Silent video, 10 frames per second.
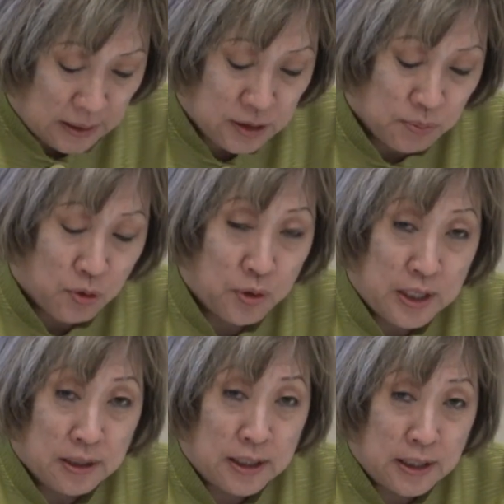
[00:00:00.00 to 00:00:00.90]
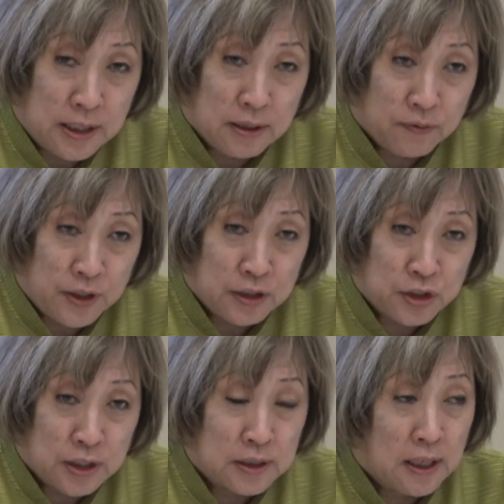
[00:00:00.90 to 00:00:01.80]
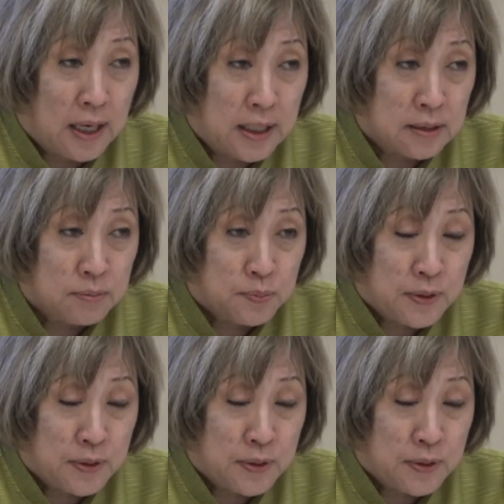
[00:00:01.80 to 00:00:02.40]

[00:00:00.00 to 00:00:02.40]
testimony on any of the agenda items,